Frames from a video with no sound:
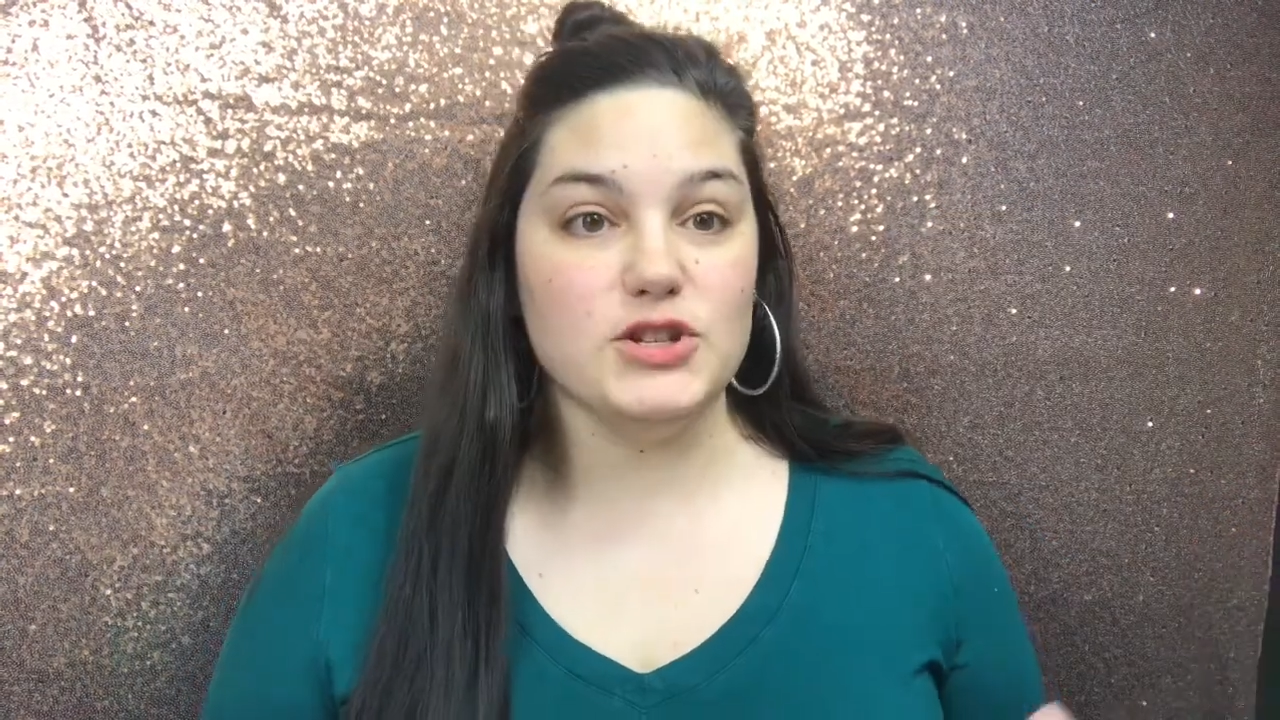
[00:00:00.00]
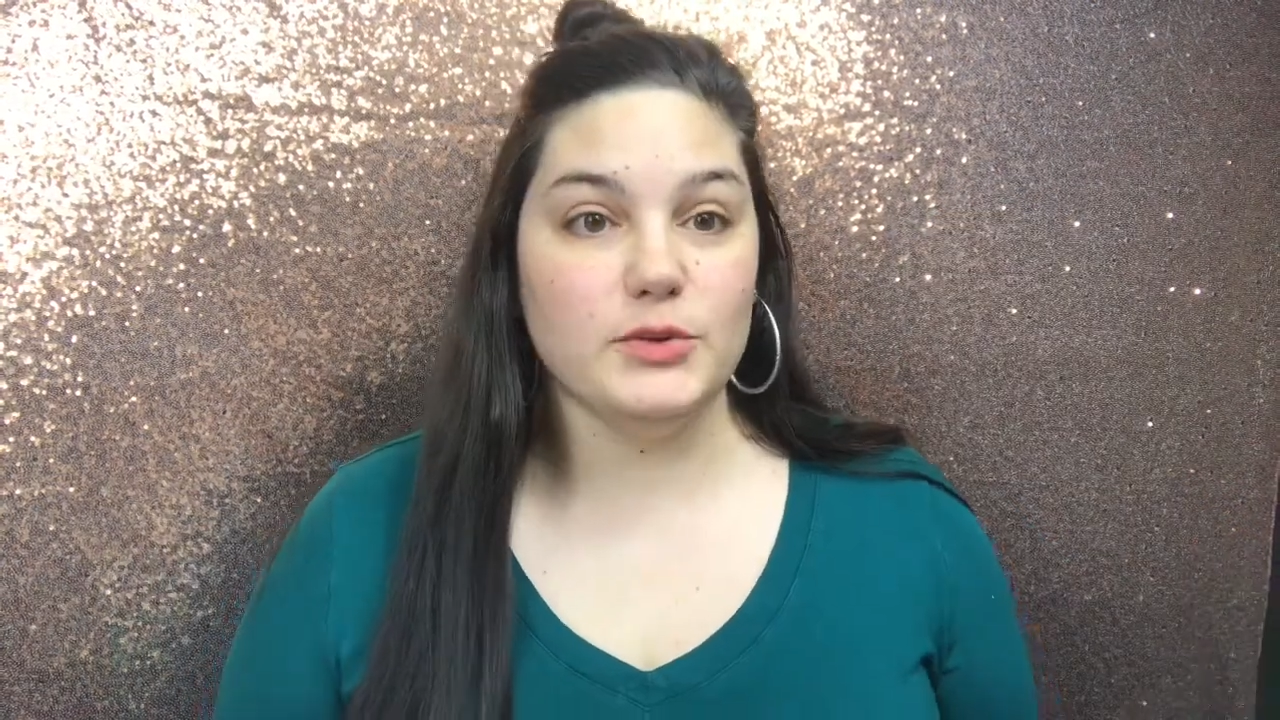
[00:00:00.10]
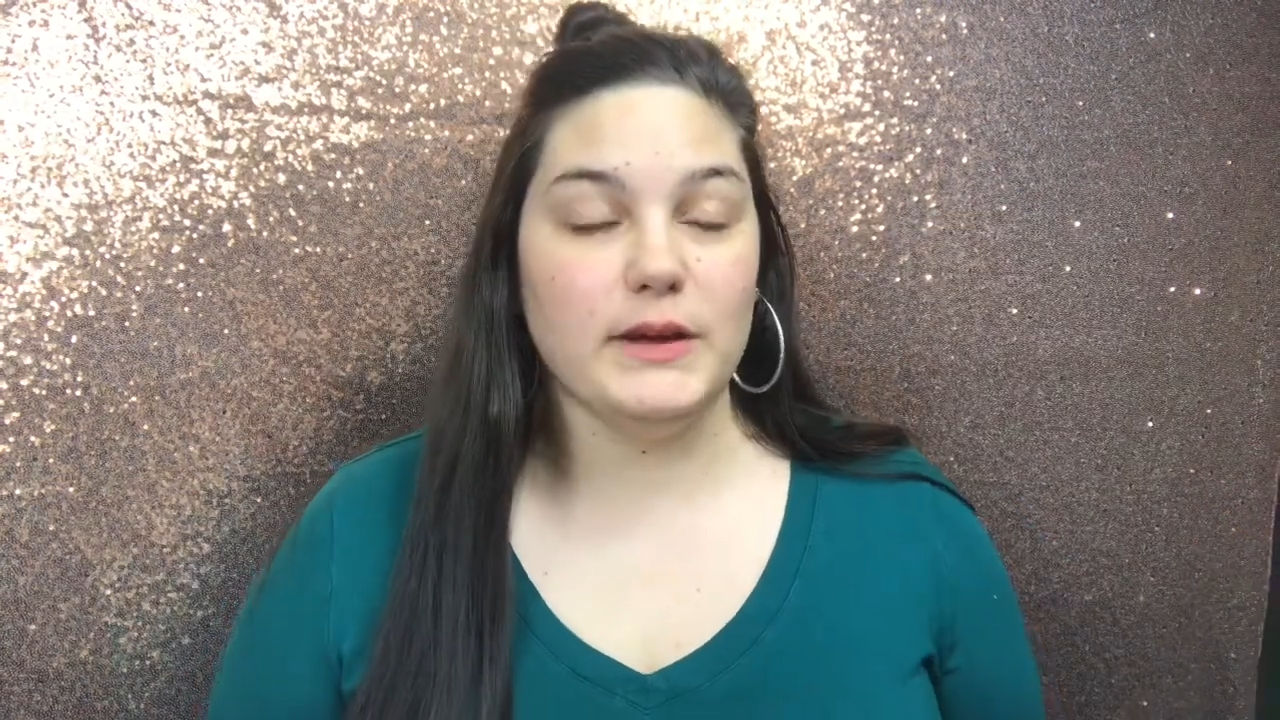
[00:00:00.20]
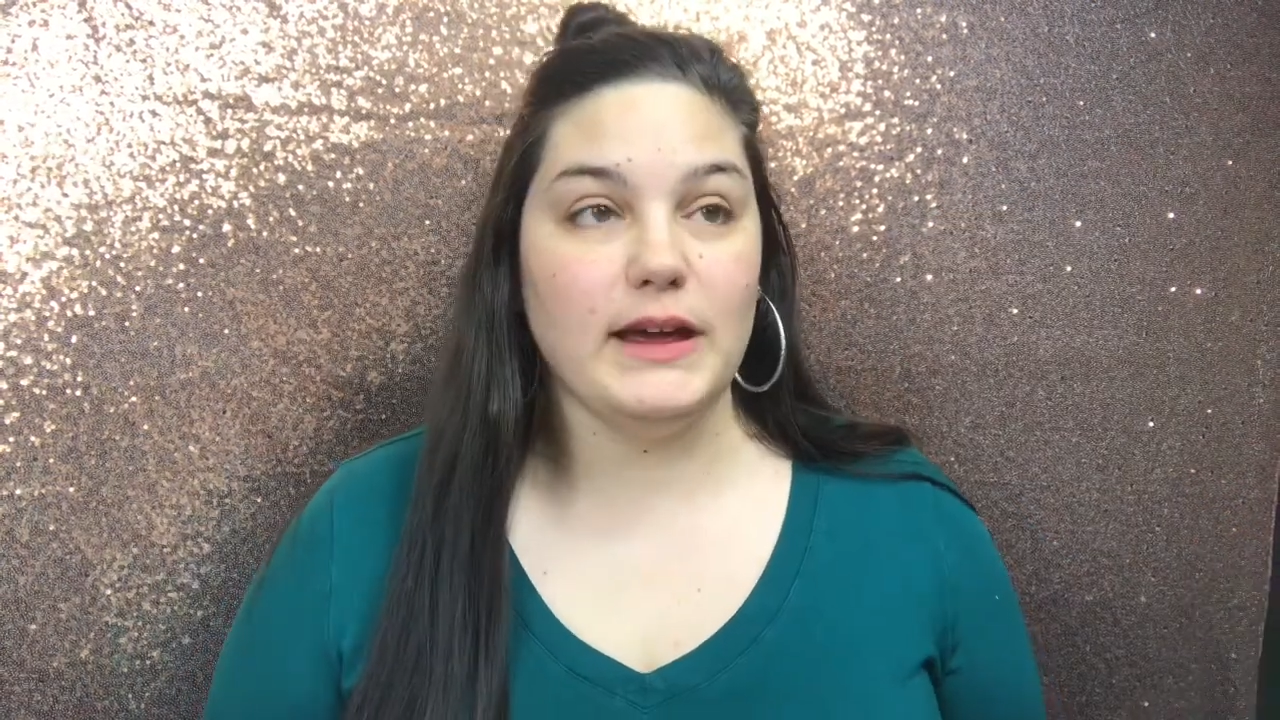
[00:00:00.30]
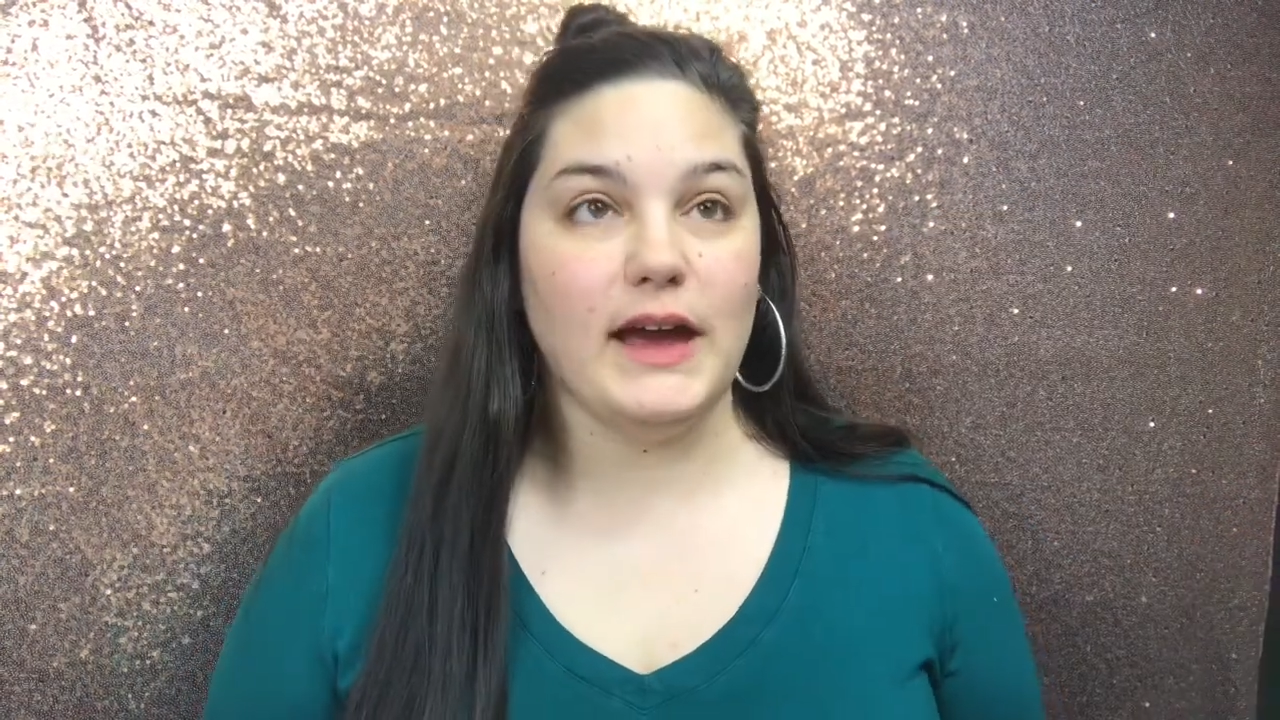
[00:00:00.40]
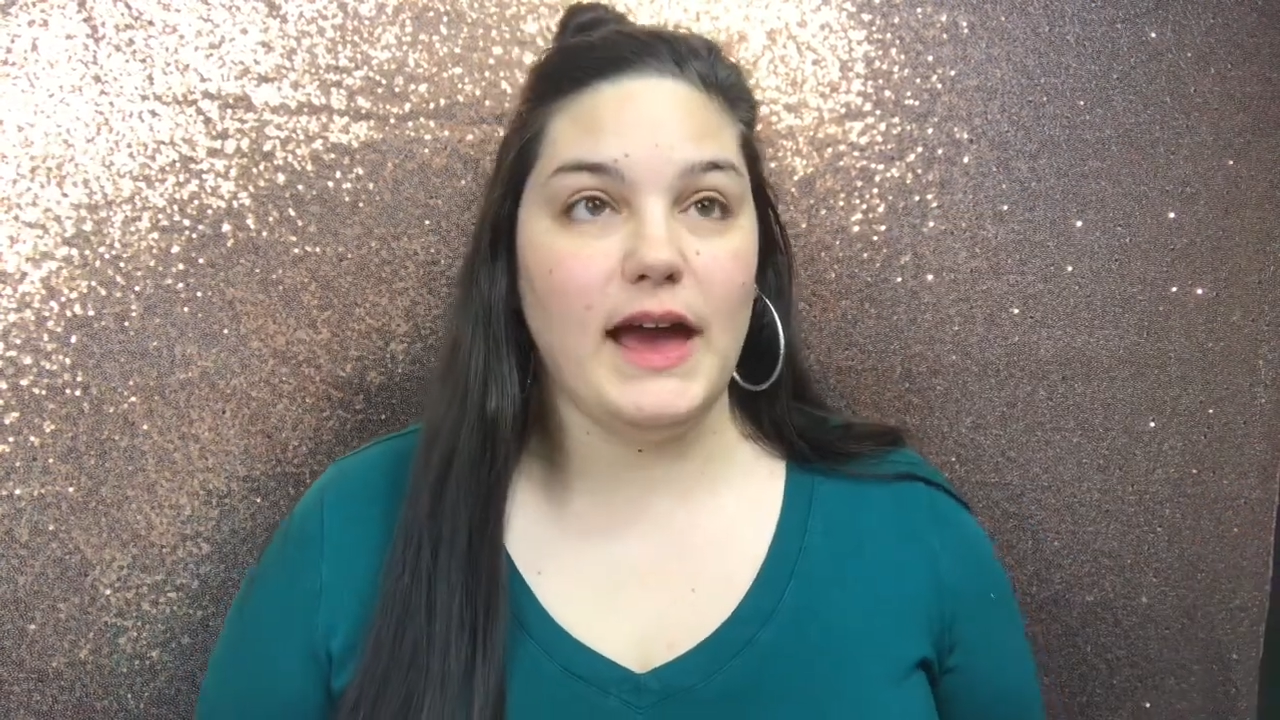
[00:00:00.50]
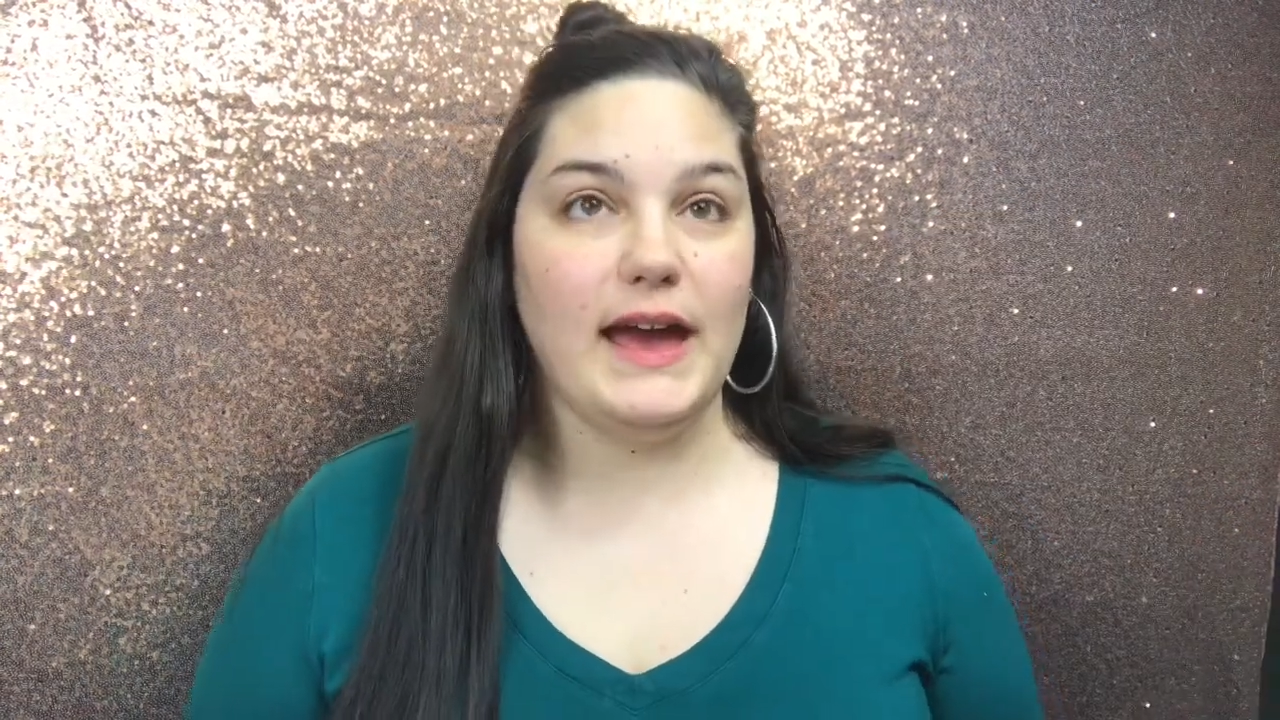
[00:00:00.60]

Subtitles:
doing